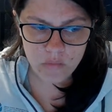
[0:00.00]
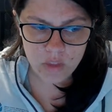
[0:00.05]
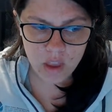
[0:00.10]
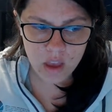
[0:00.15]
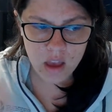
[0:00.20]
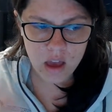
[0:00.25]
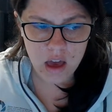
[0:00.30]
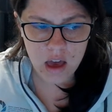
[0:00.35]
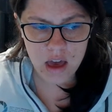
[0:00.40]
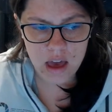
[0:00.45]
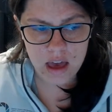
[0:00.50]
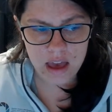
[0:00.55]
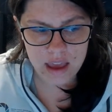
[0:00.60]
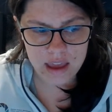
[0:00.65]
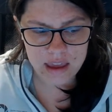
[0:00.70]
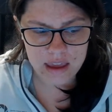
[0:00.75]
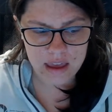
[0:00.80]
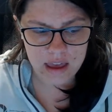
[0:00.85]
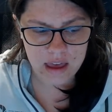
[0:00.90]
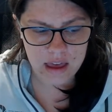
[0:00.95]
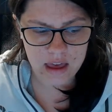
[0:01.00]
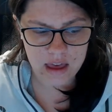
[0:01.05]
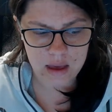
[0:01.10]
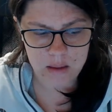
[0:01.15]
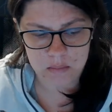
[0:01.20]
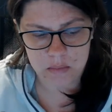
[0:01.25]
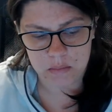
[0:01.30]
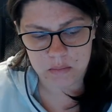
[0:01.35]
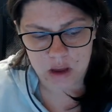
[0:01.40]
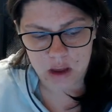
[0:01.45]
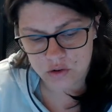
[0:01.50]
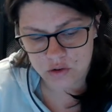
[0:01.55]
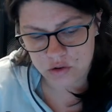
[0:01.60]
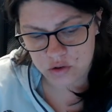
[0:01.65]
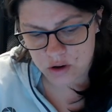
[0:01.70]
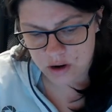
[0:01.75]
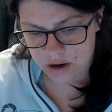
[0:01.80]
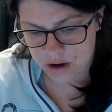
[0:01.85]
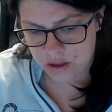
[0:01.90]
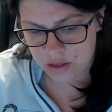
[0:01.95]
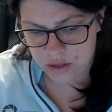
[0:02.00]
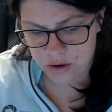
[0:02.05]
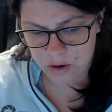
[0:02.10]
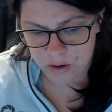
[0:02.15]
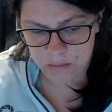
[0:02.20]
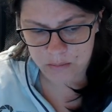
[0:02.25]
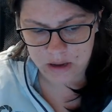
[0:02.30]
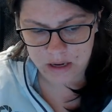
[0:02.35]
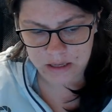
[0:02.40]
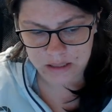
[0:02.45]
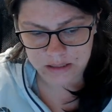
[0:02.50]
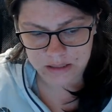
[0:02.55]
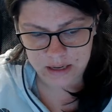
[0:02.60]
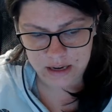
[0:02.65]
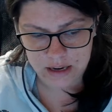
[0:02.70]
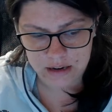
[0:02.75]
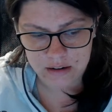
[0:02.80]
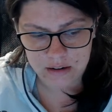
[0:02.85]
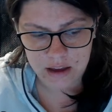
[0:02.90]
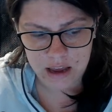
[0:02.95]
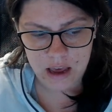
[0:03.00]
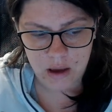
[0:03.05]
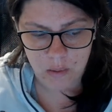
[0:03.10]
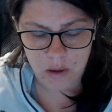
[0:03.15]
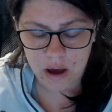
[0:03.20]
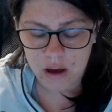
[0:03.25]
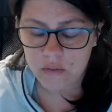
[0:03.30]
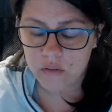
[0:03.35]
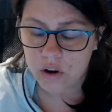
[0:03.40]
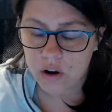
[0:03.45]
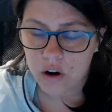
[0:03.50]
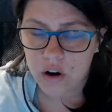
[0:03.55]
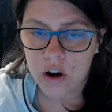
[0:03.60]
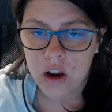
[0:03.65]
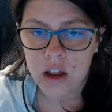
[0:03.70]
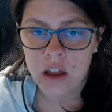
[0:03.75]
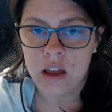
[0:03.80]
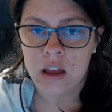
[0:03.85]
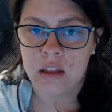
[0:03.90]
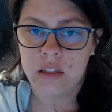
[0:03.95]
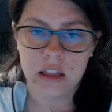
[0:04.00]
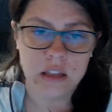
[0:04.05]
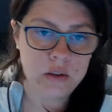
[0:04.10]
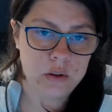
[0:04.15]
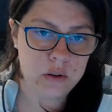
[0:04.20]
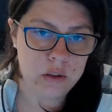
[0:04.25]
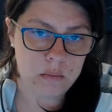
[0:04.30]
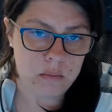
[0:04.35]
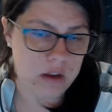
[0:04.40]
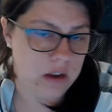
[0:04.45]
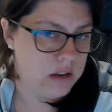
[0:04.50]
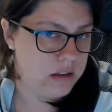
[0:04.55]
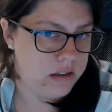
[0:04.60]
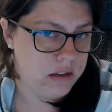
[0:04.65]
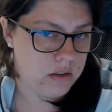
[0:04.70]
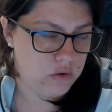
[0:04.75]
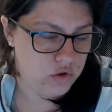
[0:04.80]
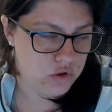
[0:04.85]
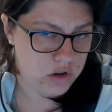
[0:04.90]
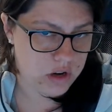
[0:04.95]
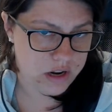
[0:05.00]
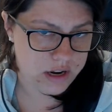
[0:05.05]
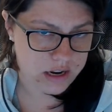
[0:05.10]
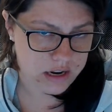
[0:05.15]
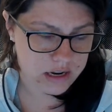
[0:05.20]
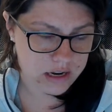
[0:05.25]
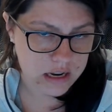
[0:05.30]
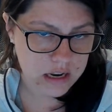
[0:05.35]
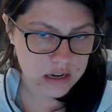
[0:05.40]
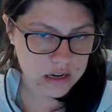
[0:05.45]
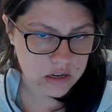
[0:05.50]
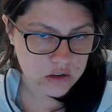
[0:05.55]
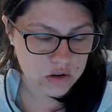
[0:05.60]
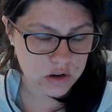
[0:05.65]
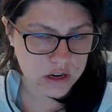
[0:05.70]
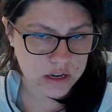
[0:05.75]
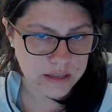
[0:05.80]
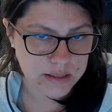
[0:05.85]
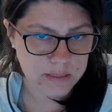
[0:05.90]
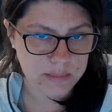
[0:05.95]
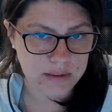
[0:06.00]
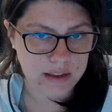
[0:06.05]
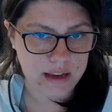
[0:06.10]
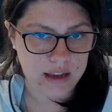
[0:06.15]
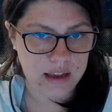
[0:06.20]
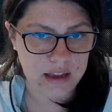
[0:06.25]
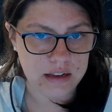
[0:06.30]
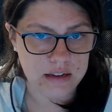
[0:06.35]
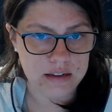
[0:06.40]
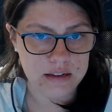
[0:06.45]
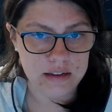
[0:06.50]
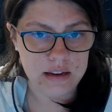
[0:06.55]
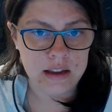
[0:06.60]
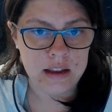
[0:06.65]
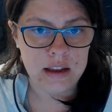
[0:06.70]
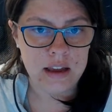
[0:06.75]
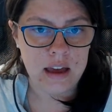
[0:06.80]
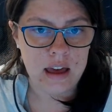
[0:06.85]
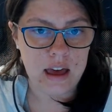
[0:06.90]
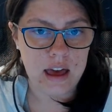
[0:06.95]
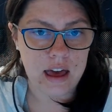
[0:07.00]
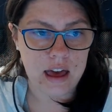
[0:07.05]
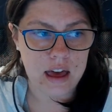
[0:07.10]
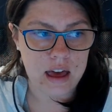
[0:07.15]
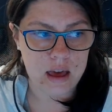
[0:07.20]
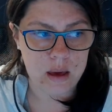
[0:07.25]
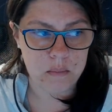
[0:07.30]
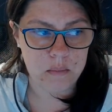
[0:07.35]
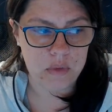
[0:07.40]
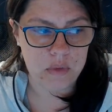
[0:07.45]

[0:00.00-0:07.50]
I am not trying a third medicine. However, these are the medicines, should I get a kidney transplant, that